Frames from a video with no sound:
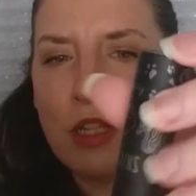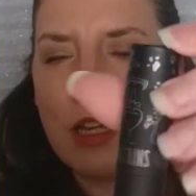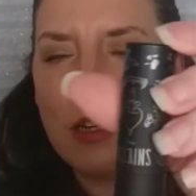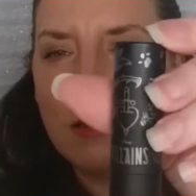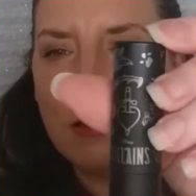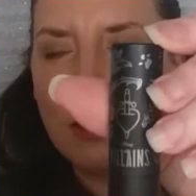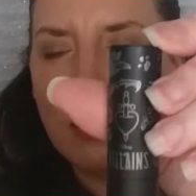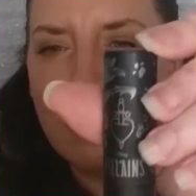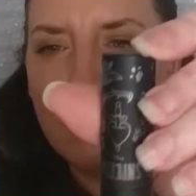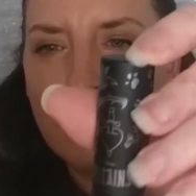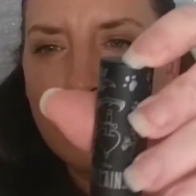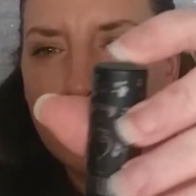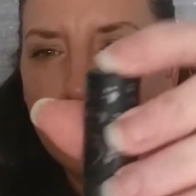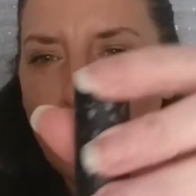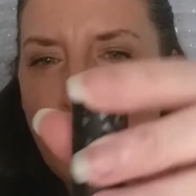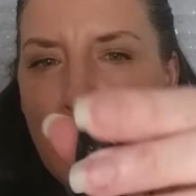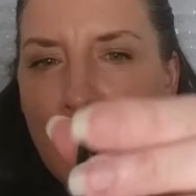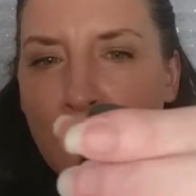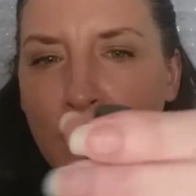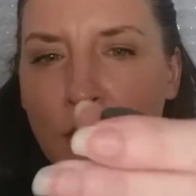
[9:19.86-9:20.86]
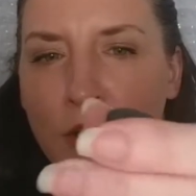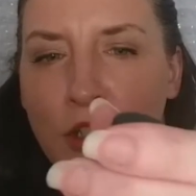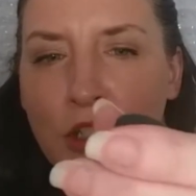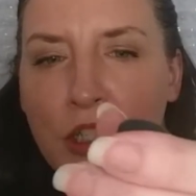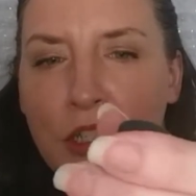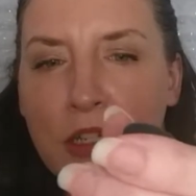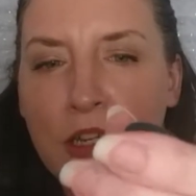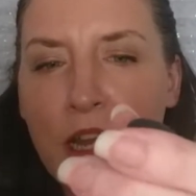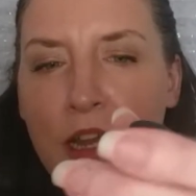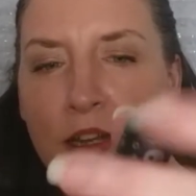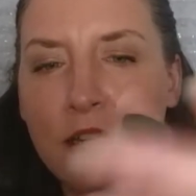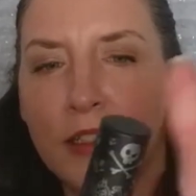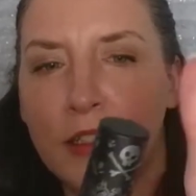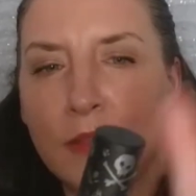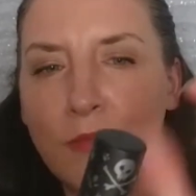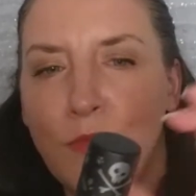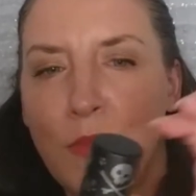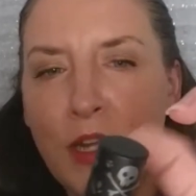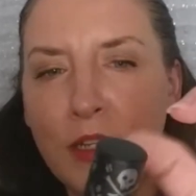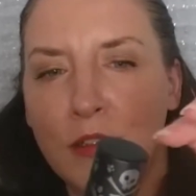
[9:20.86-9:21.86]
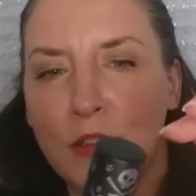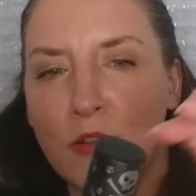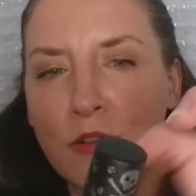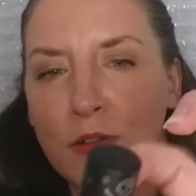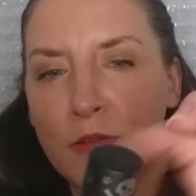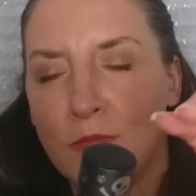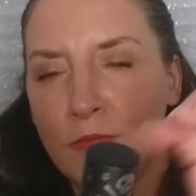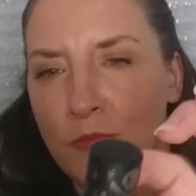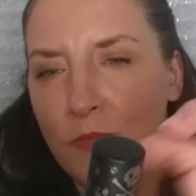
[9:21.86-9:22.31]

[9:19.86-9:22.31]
I love this packaging. And it's metal.